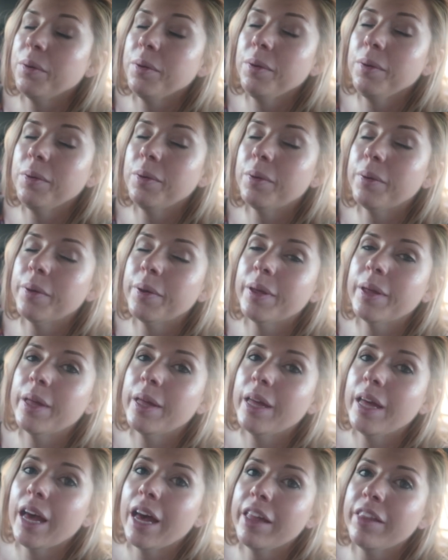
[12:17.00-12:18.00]
Whew.
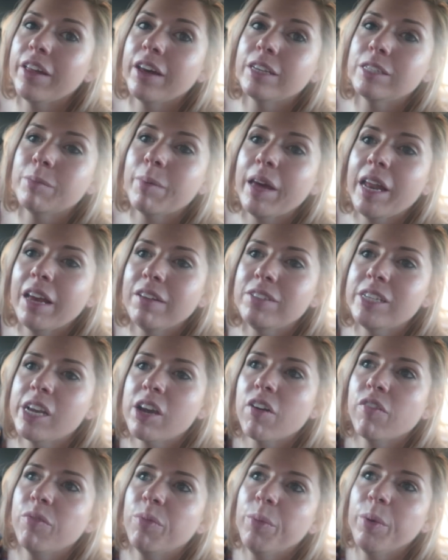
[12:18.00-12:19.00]
I thought I was about to have to
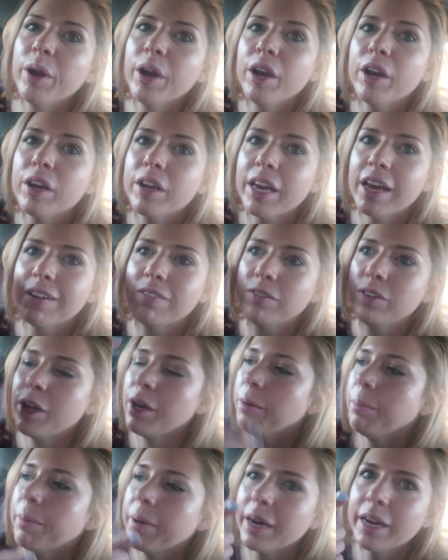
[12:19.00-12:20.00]
take off work, have
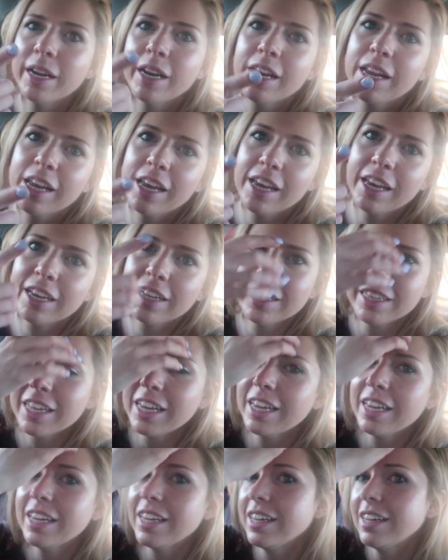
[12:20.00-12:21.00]
no party,
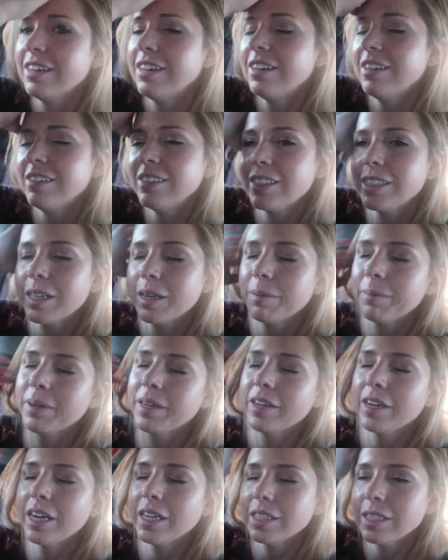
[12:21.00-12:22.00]
like, oh, it's gonna
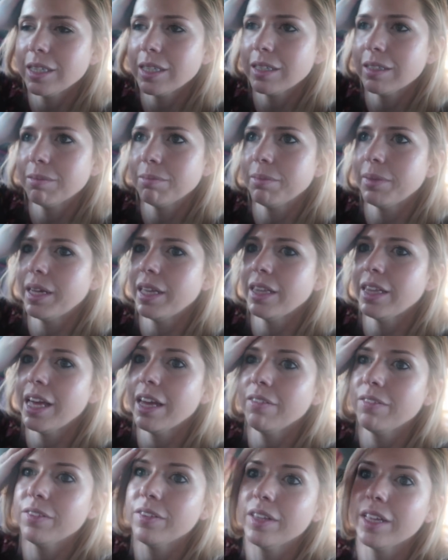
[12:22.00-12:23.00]
be crazy. But
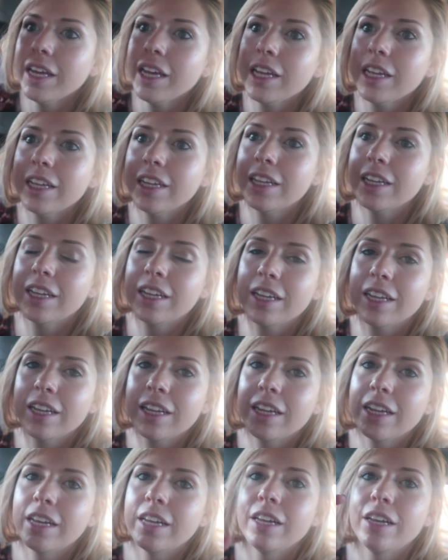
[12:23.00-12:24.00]
thankfully,
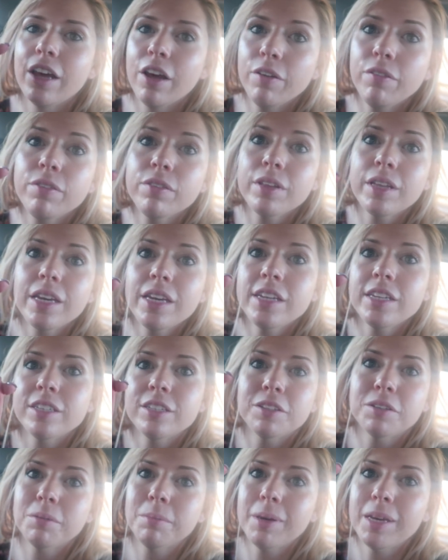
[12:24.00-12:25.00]
hopefully,
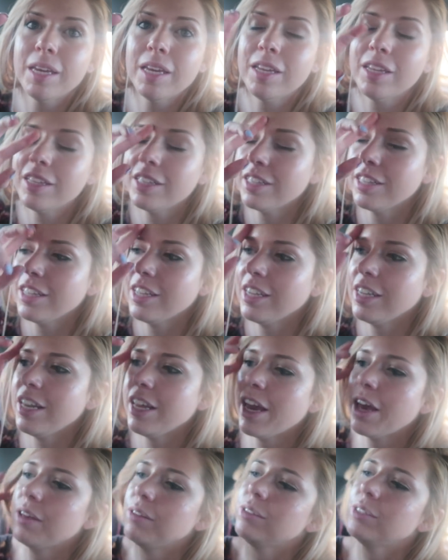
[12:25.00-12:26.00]
she'll be
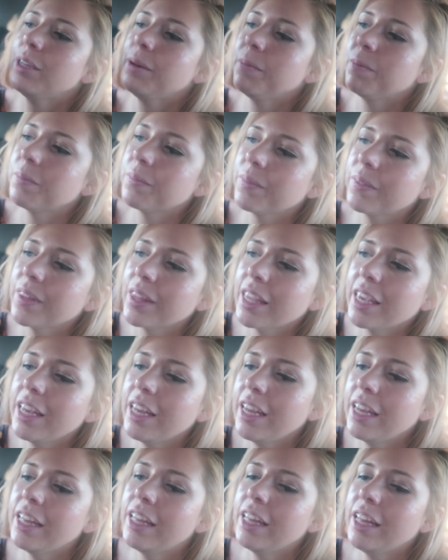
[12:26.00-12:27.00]
good to go. So.
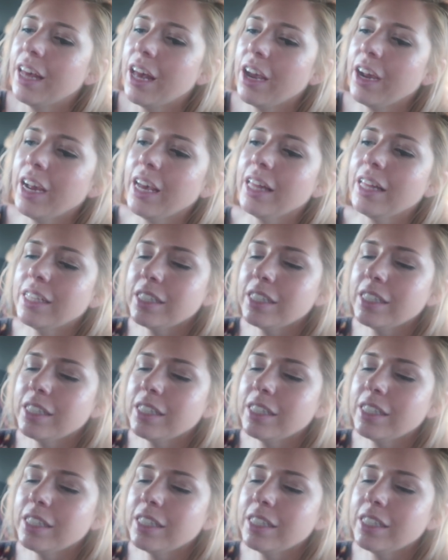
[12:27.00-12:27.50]
All right,